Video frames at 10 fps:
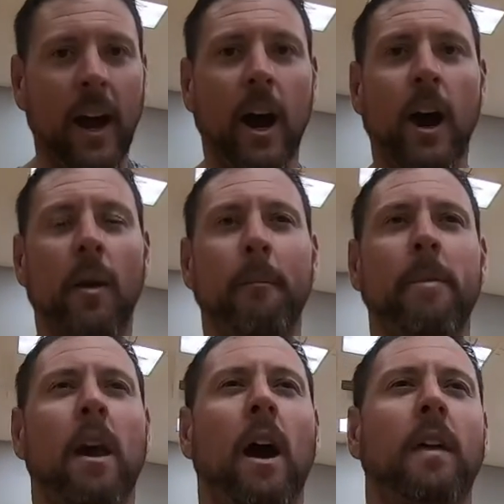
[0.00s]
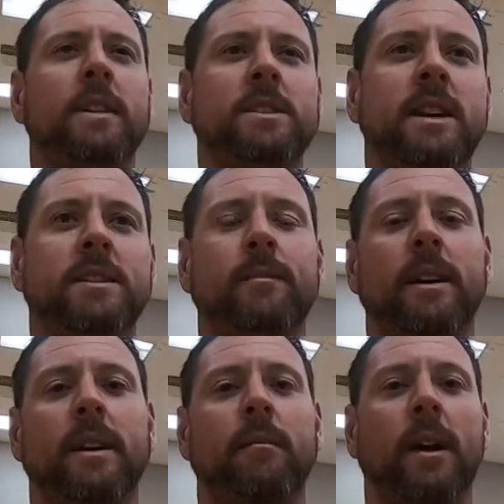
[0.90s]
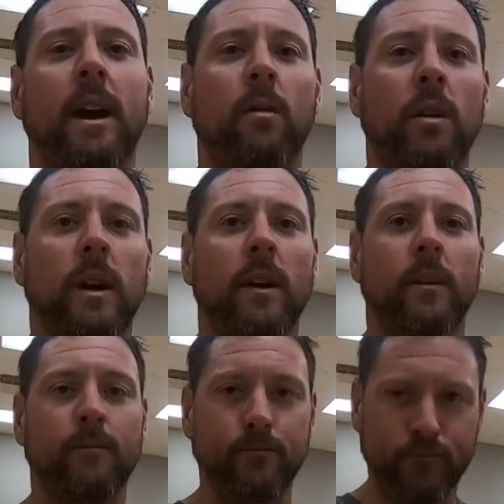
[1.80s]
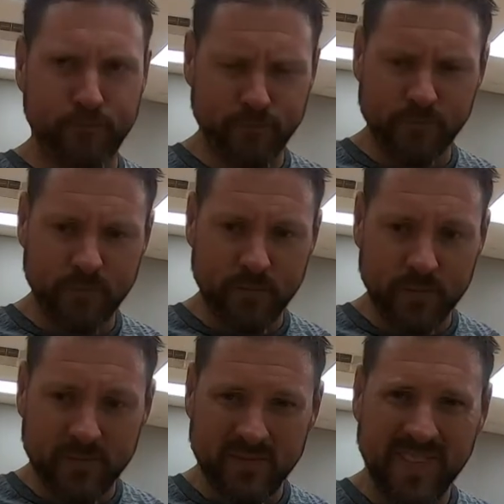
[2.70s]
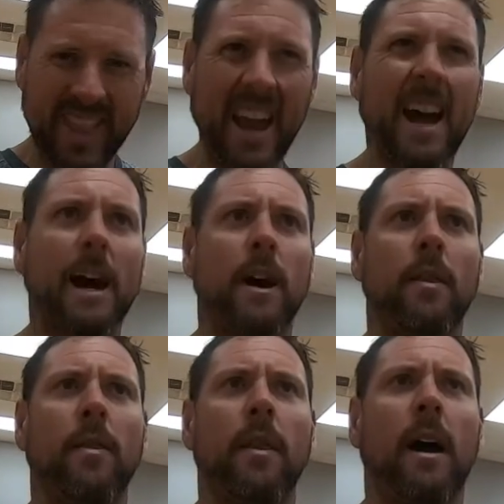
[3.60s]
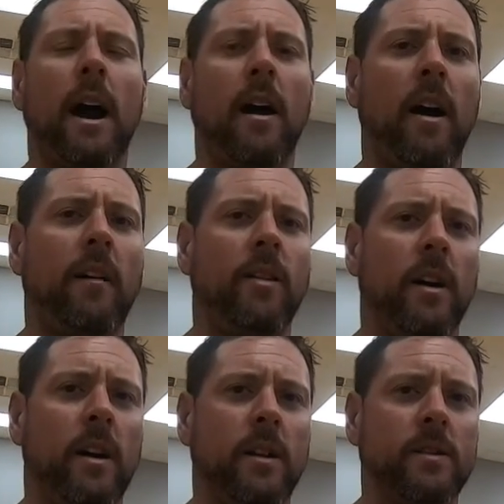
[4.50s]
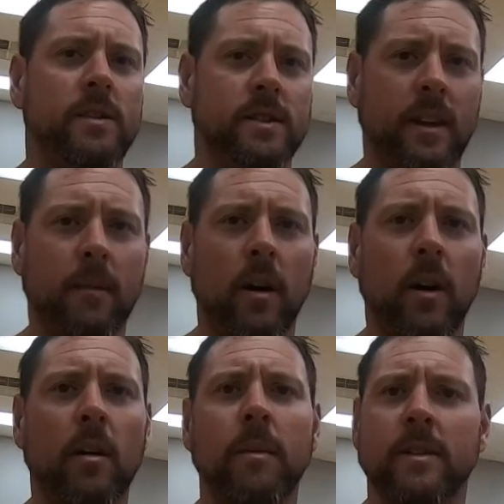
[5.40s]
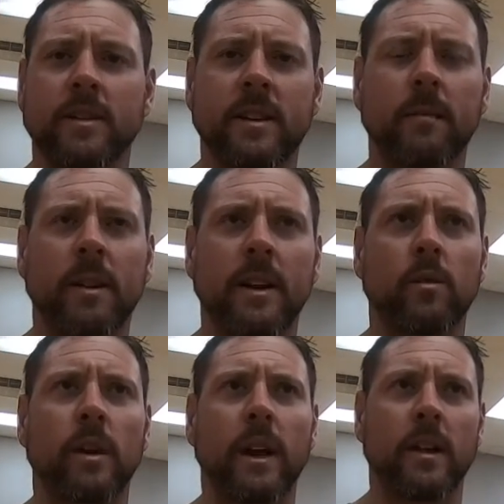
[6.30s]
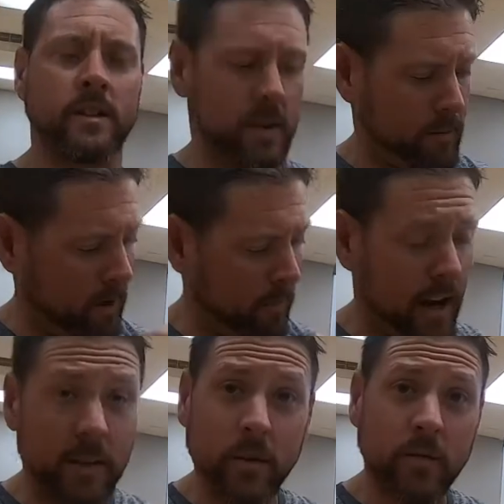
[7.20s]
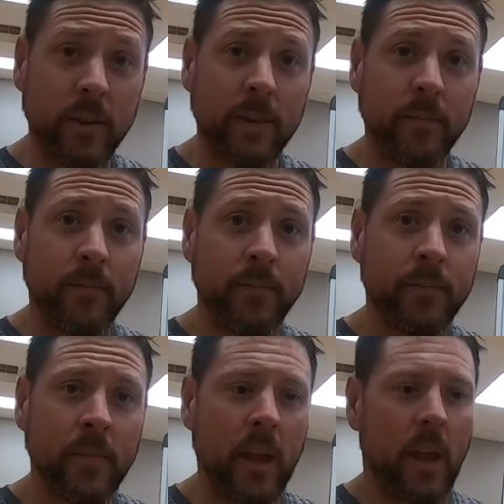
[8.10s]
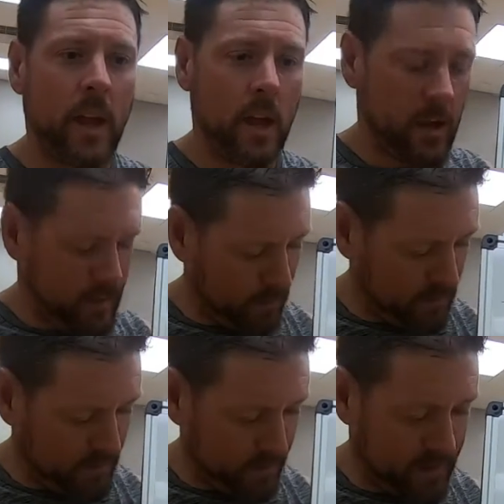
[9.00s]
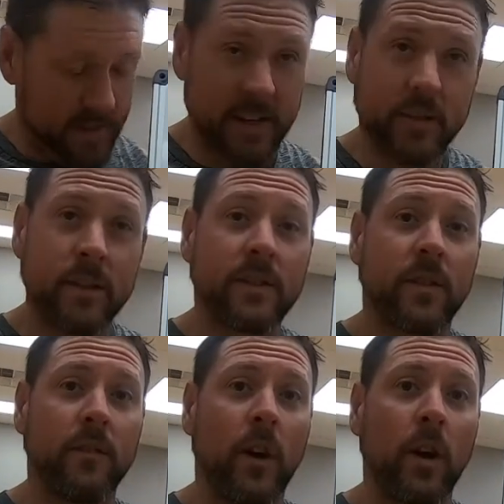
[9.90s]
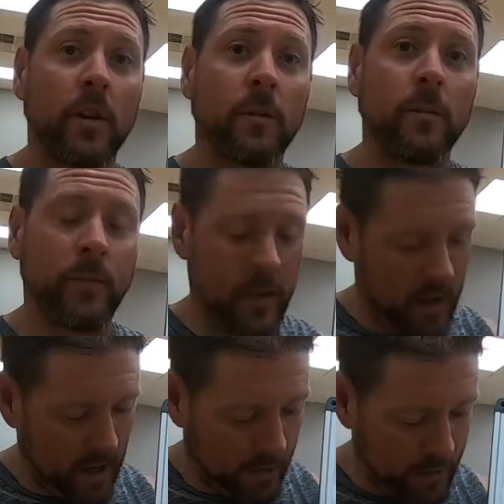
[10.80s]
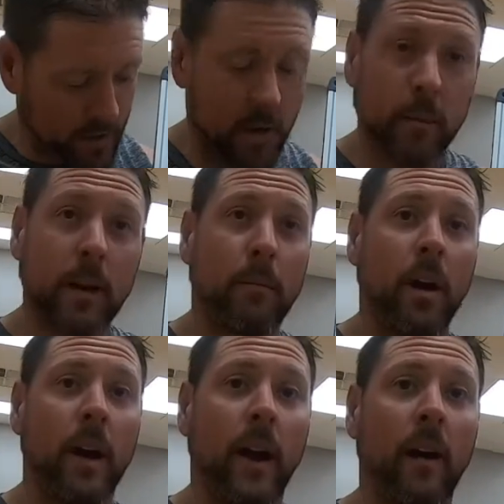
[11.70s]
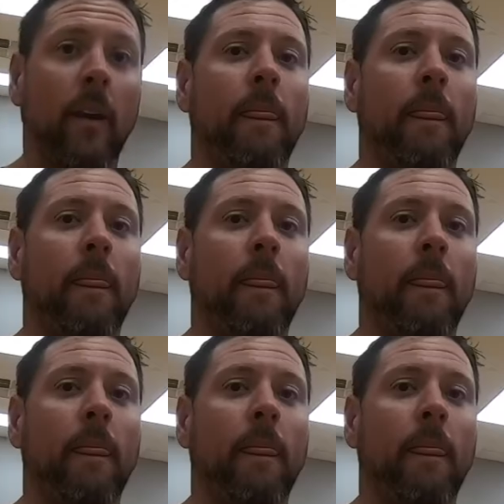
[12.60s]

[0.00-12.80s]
On this chest and back workout, I'll have just like my arm and just like my leg workout, there's gonna be a main movement, there's gonna be some accessories for volume, and there's gonna be a burnout,